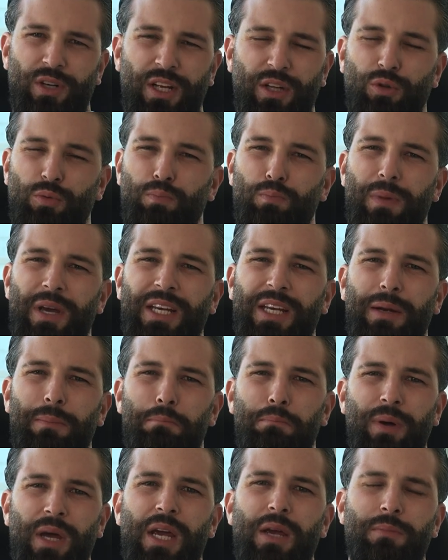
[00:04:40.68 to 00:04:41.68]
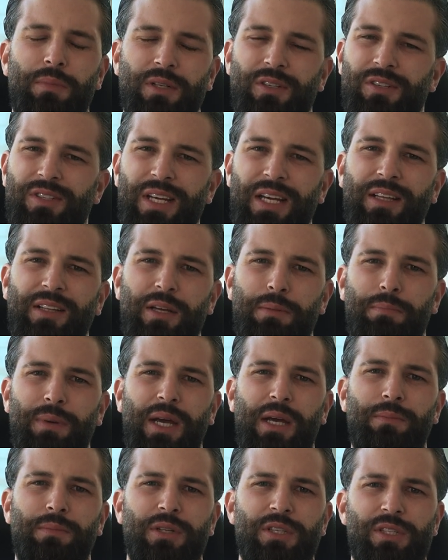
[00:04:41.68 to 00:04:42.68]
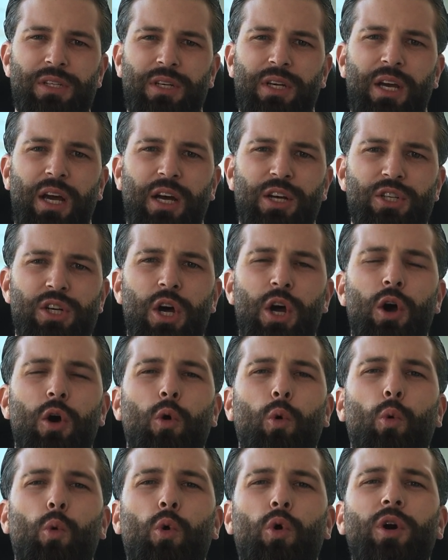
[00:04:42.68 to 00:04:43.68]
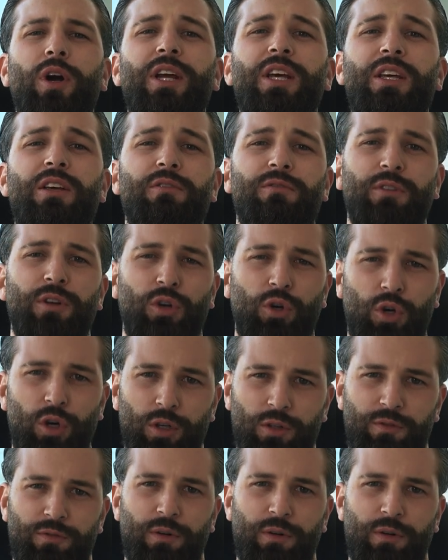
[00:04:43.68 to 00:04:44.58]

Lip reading: they're making payments, daily payments in cash, or even, God